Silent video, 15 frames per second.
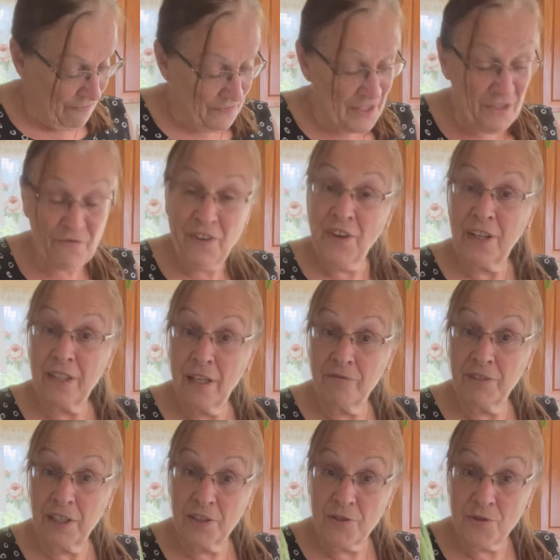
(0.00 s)
this very
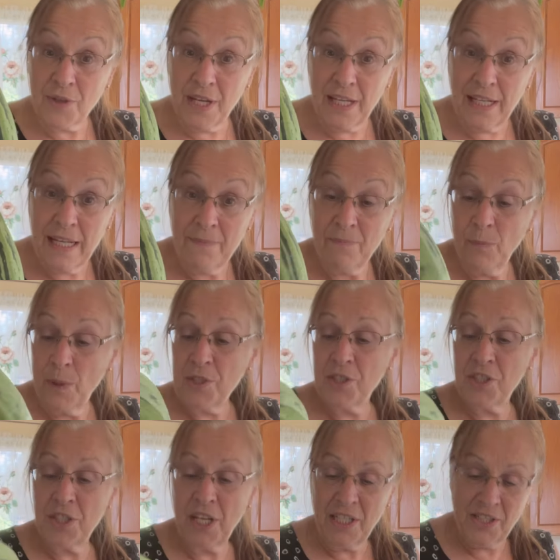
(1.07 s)
lovely zucchini, which is
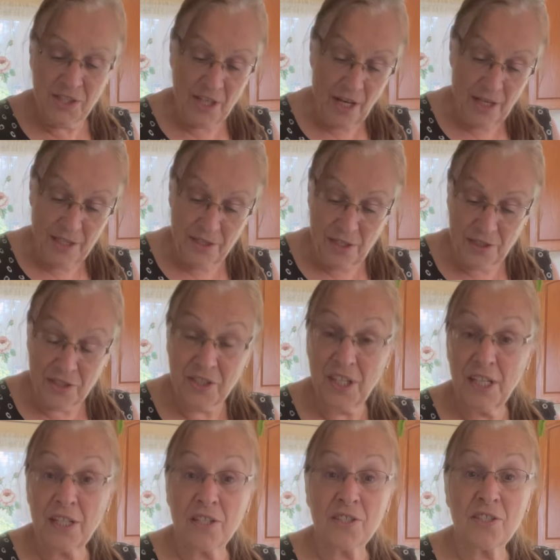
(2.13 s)
a nice size, and the
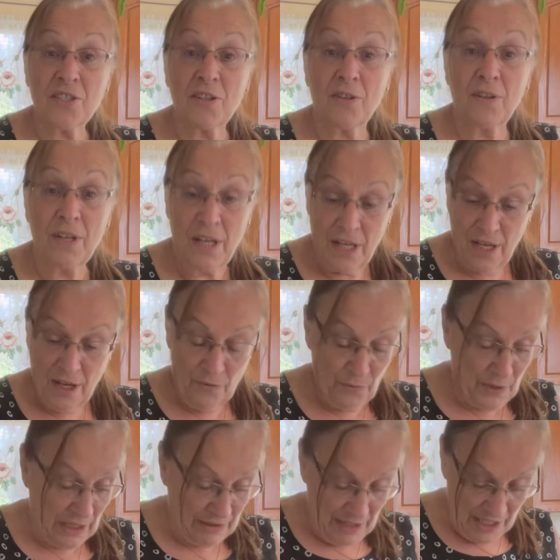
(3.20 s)
skin is still
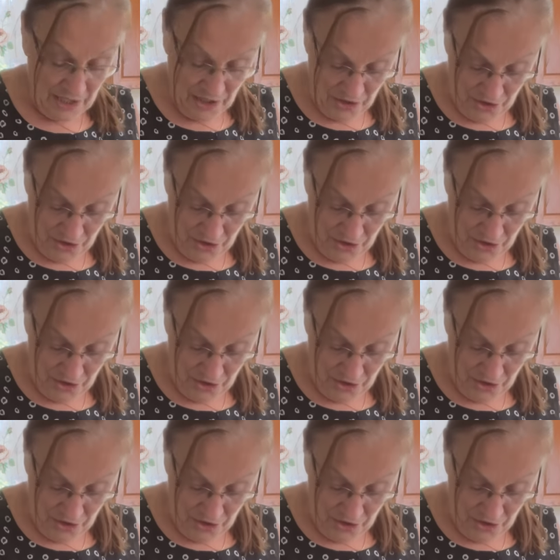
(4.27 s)
really nice and